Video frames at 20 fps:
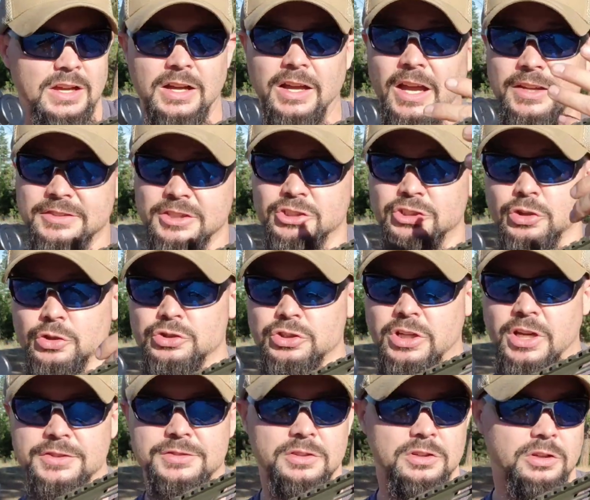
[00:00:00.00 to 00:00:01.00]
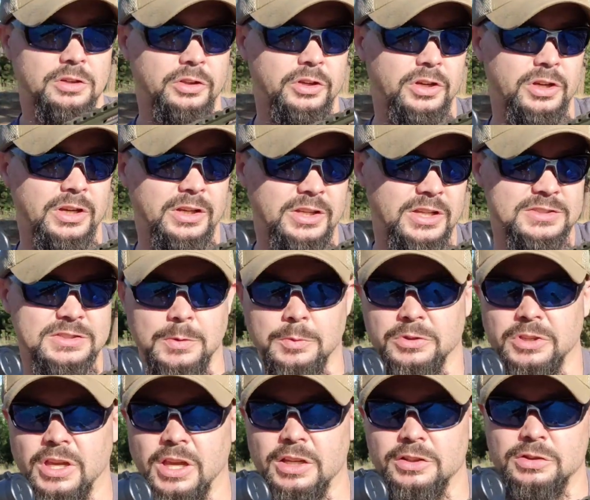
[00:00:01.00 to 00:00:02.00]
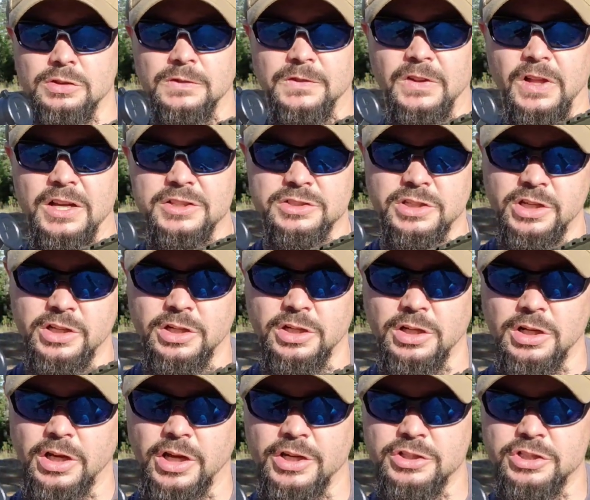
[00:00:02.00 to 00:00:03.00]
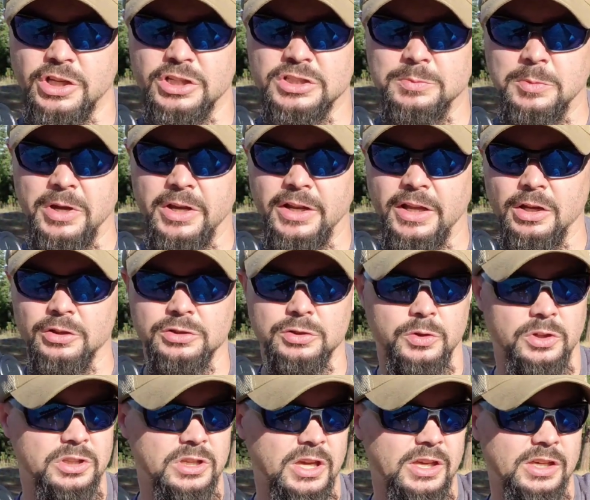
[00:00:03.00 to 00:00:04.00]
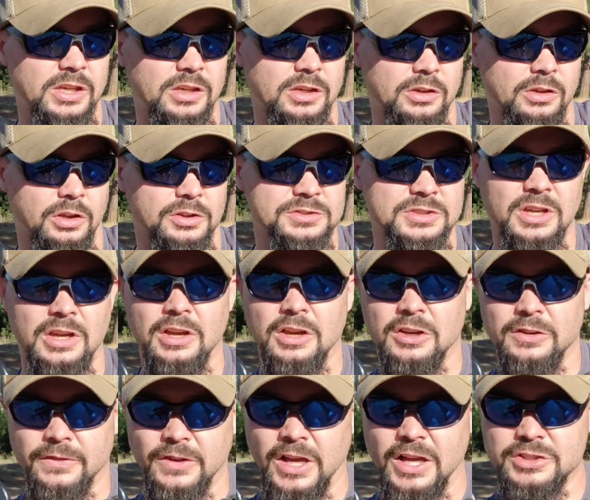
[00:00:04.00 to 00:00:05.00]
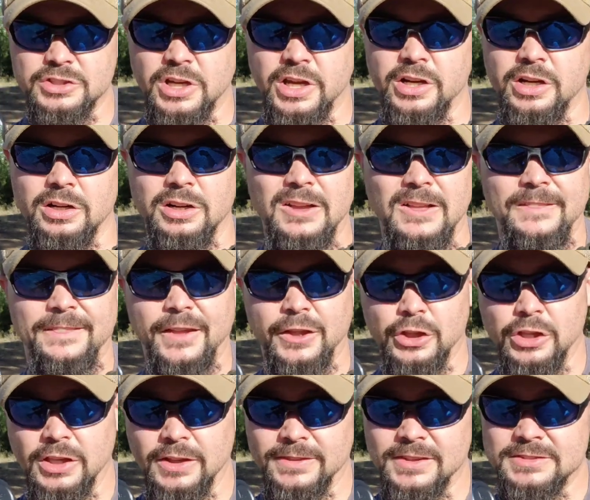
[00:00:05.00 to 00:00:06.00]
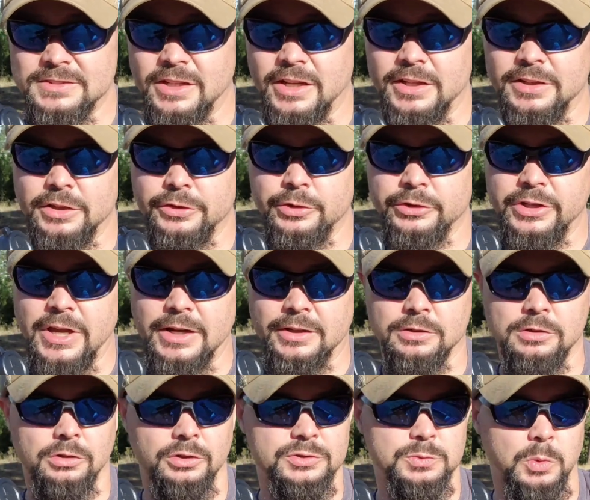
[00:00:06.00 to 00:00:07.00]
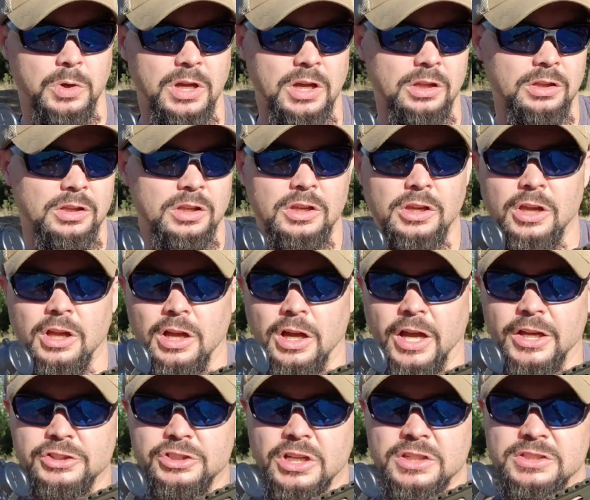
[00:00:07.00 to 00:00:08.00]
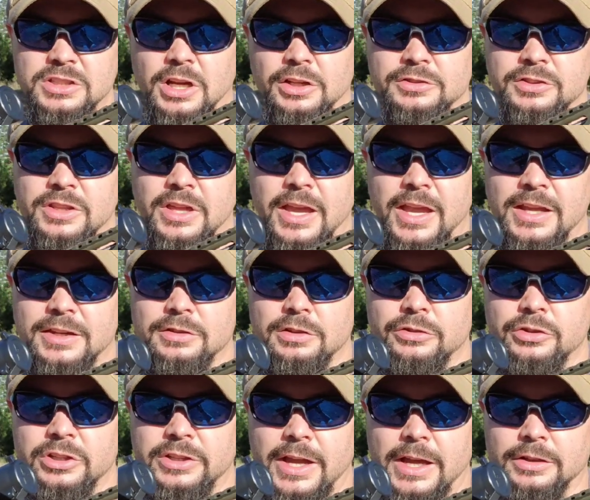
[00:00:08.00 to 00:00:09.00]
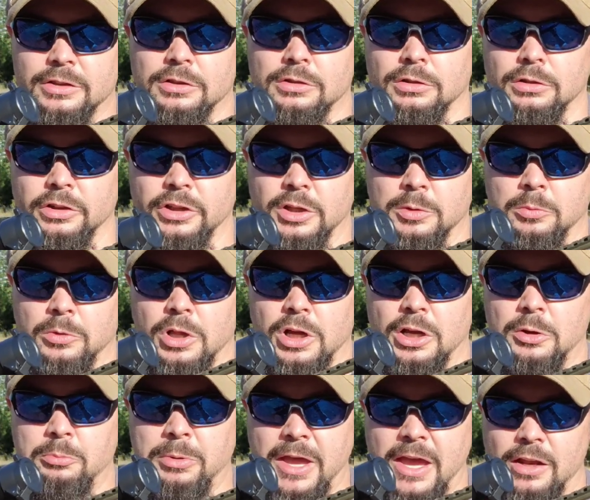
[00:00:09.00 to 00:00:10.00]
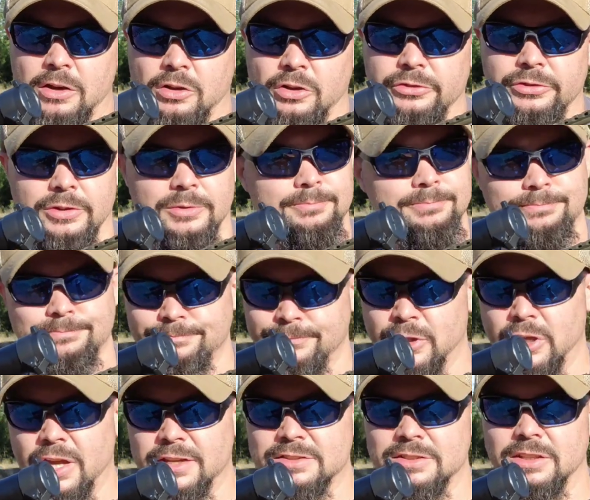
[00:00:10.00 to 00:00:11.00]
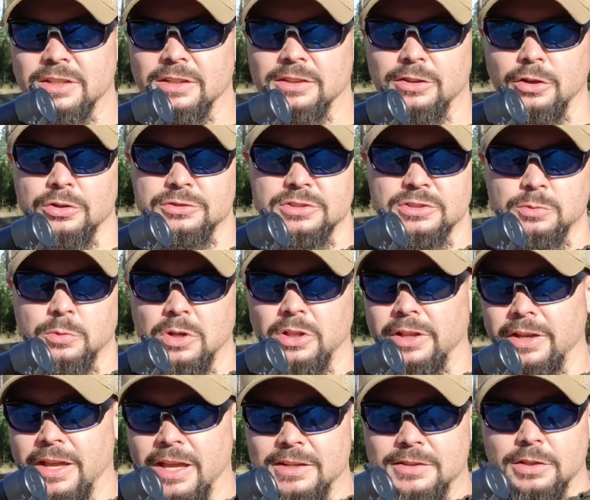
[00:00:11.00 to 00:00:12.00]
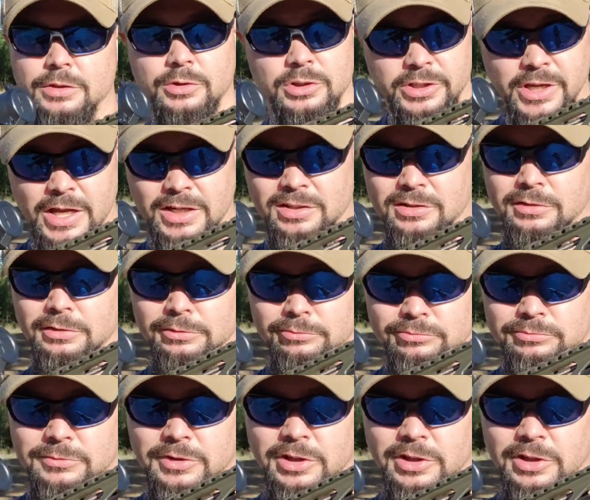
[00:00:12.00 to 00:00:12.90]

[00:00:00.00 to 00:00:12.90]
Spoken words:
As I showed you guys earlier, it does come with the A2 flash hider. I changed mine out to a Yankee Hills flash hider. Now you can get this at AT3 Tactical as well. I changed it out to the AT3 Tactical M-Lock panels. You guys can get those as well at AT3 Tactical.